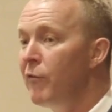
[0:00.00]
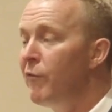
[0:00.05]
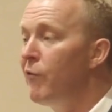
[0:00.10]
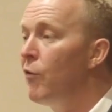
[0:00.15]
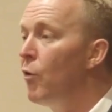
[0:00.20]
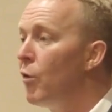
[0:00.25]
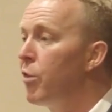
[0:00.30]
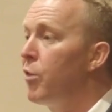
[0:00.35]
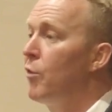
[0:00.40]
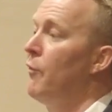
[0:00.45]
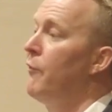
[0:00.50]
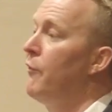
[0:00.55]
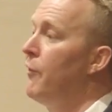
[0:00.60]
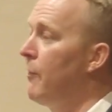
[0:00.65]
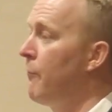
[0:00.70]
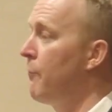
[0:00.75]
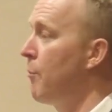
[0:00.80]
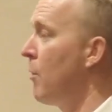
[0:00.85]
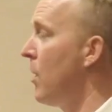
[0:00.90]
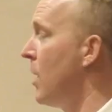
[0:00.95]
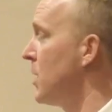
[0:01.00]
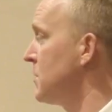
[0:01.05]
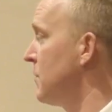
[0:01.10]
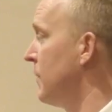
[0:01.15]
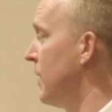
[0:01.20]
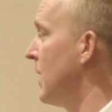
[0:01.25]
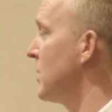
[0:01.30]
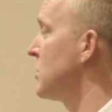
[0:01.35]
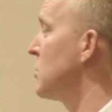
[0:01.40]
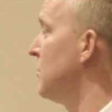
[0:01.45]
fourth or fifth price
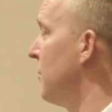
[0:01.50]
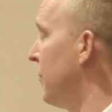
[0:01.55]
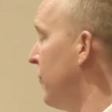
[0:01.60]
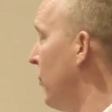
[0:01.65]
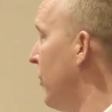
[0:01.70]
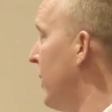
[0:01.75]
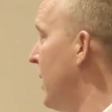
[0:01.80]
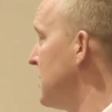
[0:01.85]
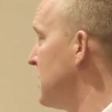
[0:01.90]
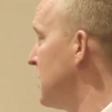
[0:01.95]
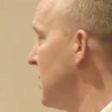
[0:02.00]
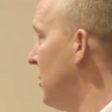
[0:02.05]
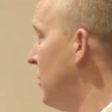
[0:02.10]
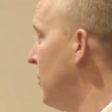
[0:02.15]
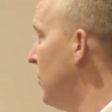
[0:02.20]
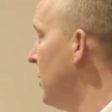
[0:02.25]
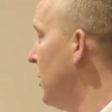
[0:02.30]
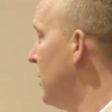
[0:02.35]
reduction before they sell.